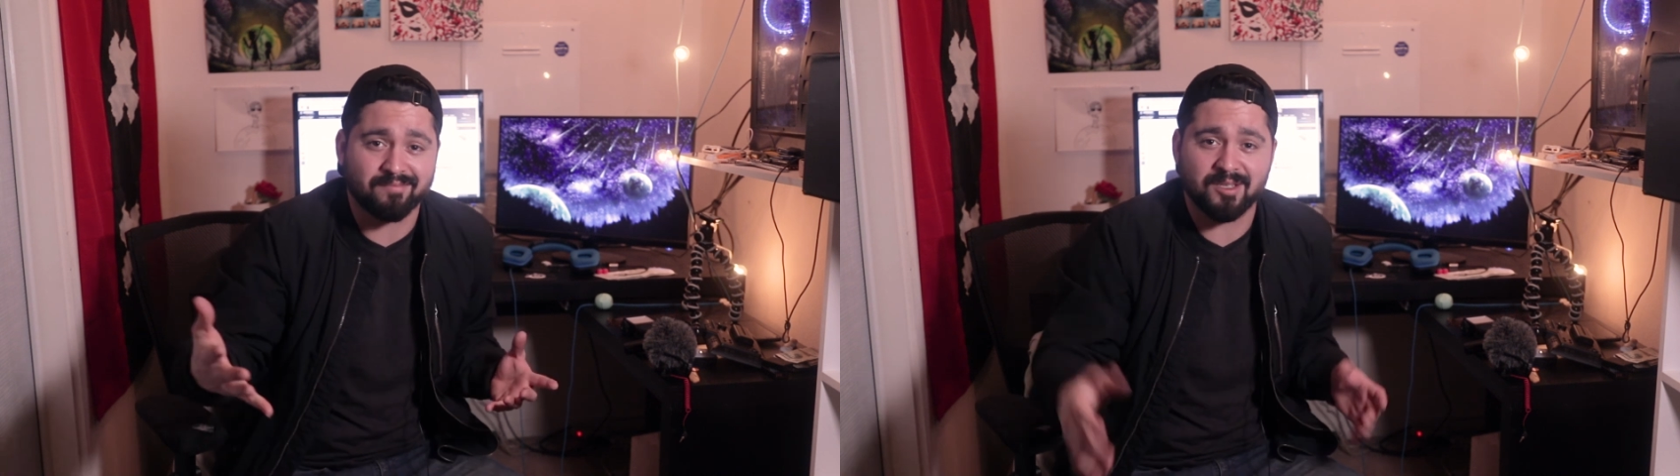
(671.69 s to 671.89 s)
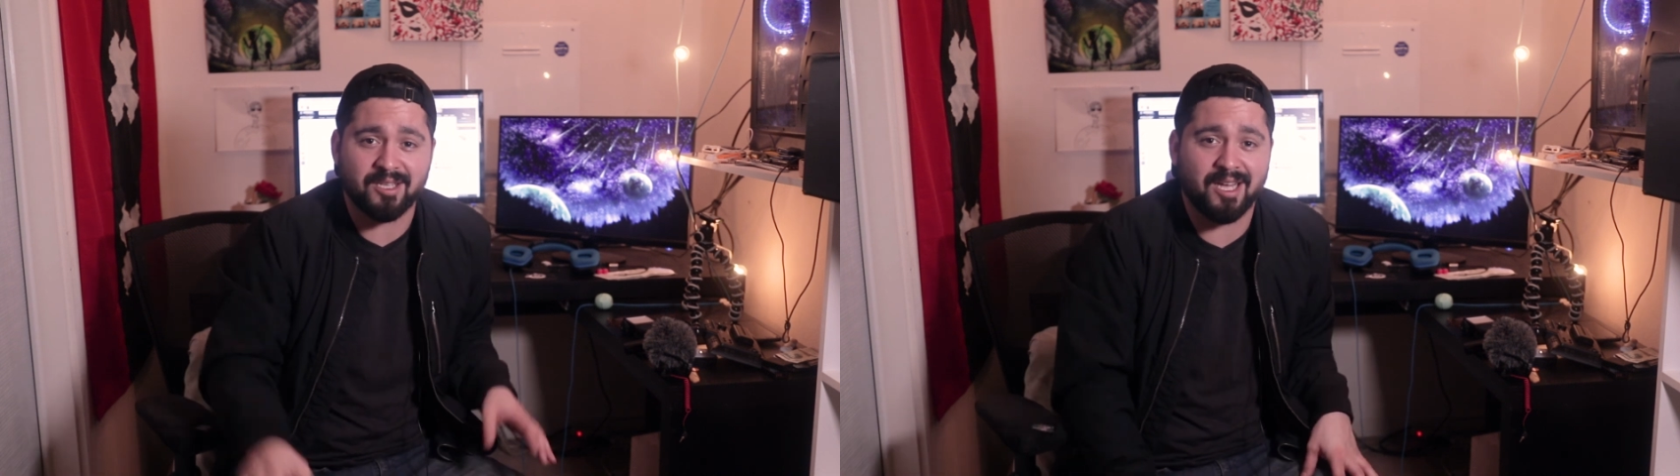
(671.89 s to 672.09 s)

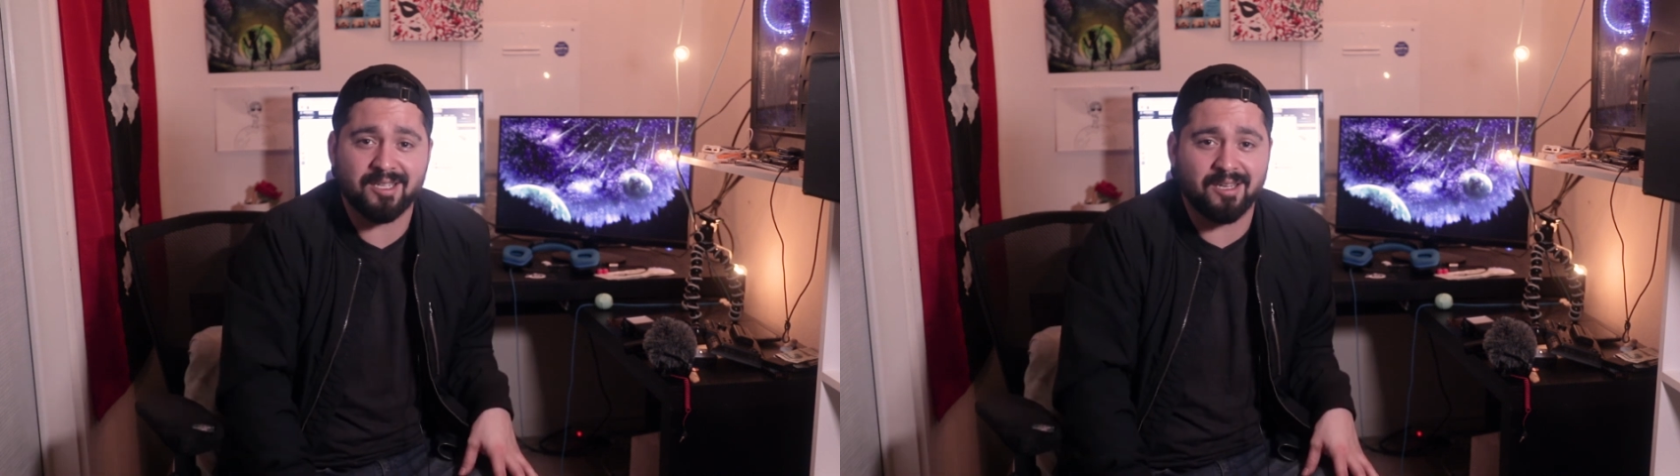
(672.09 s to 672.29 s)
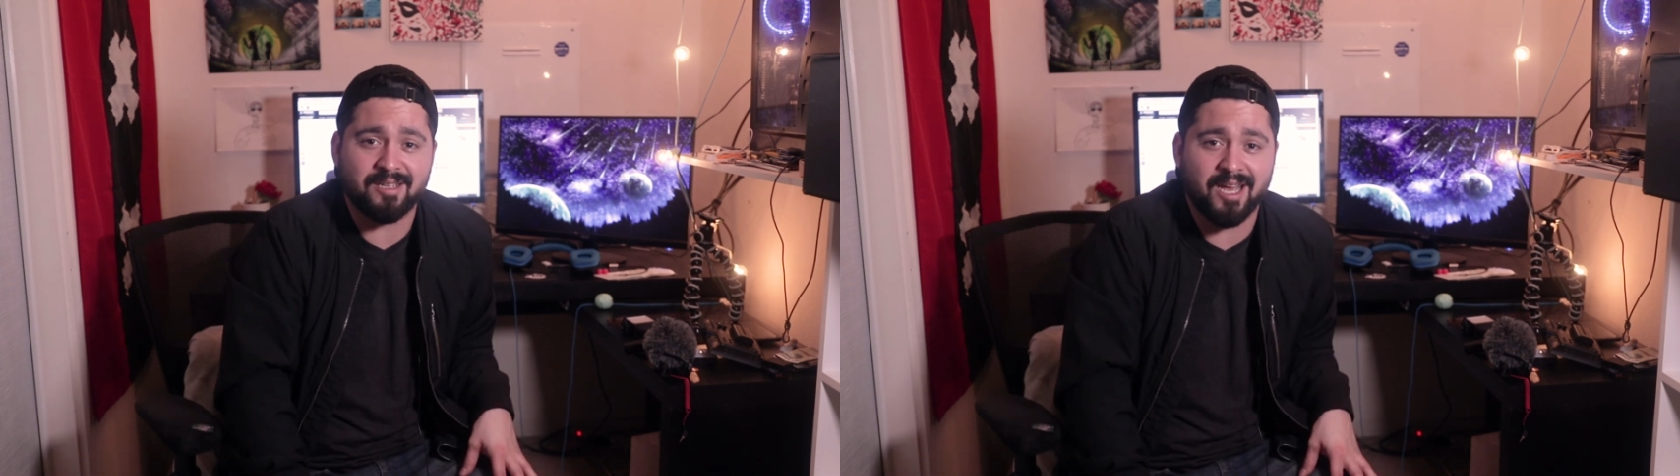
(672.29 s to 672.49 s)

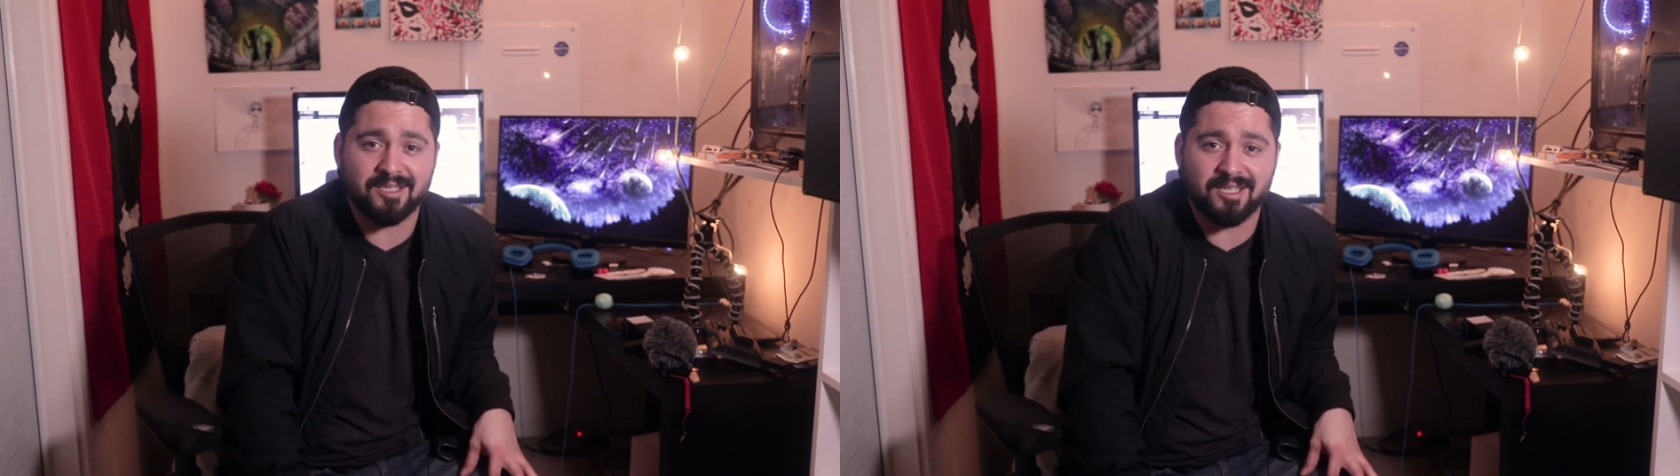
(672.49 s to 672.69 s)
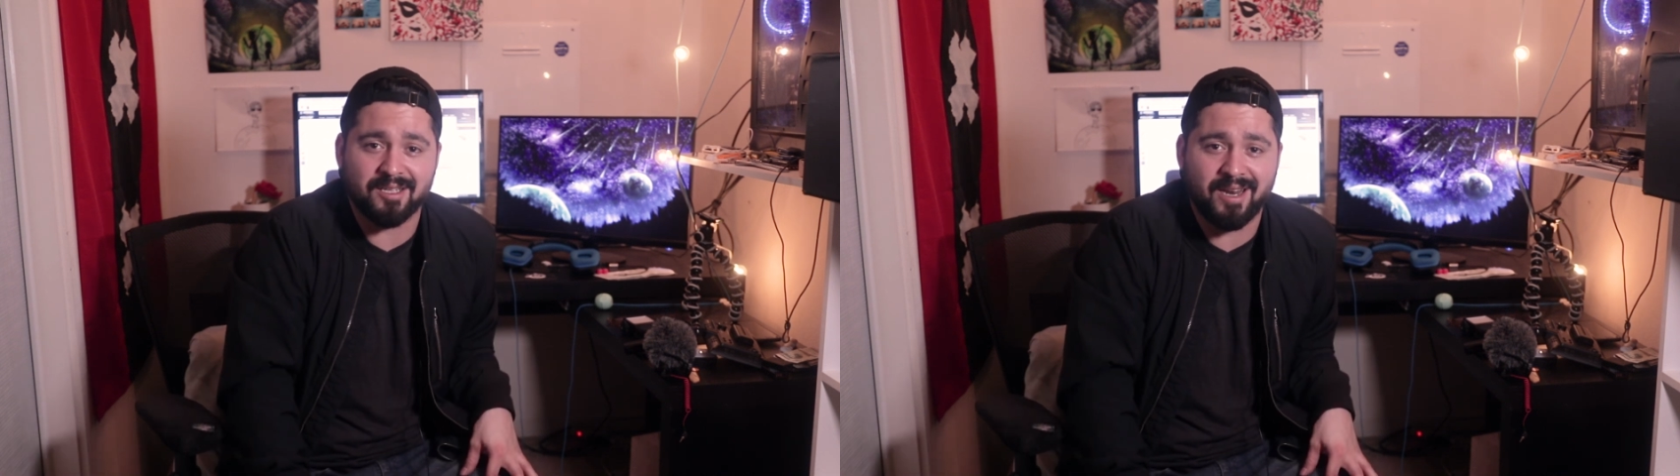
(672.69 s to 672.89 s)
I'll
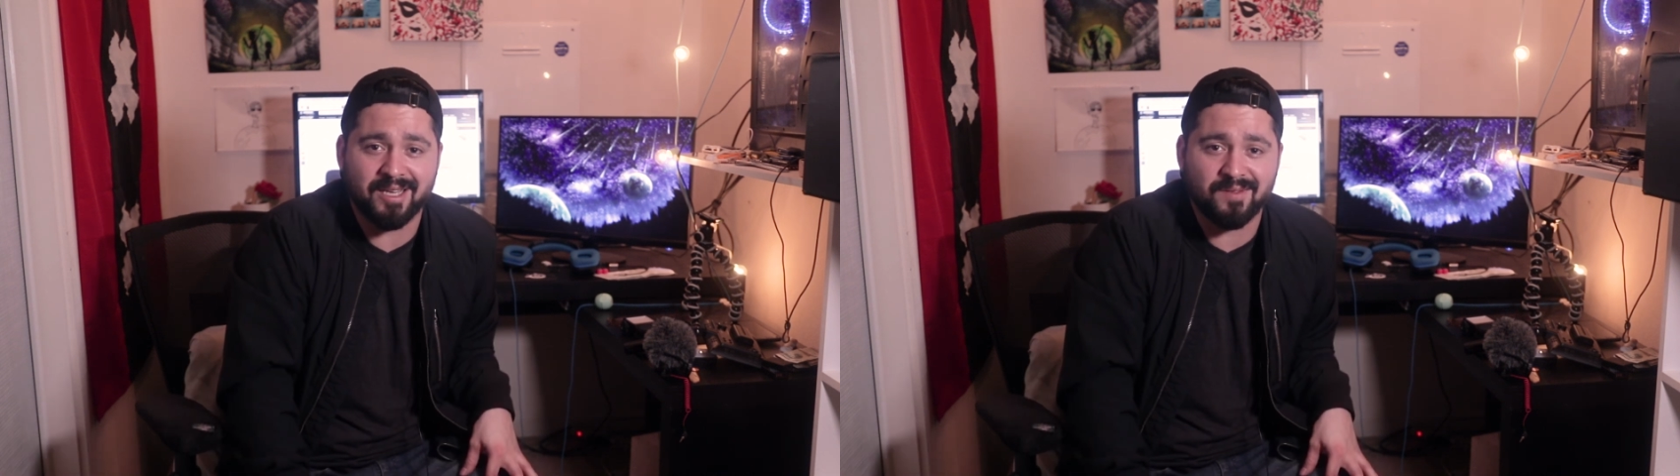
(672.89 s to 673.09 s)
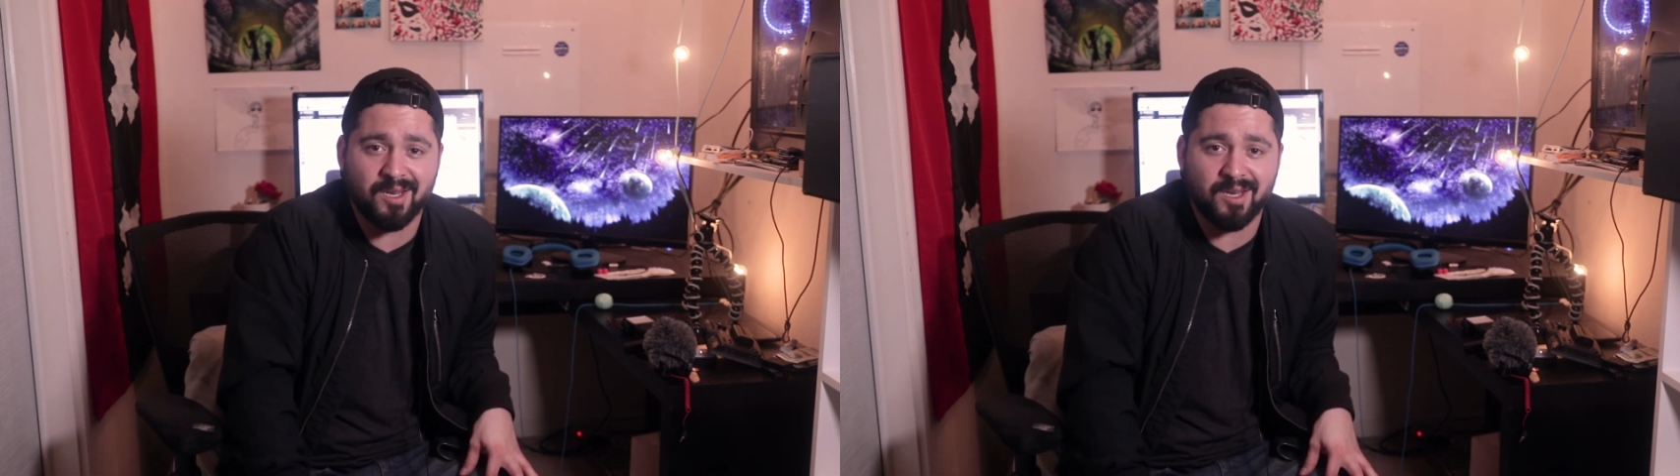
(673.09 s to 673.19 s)
catch you on the next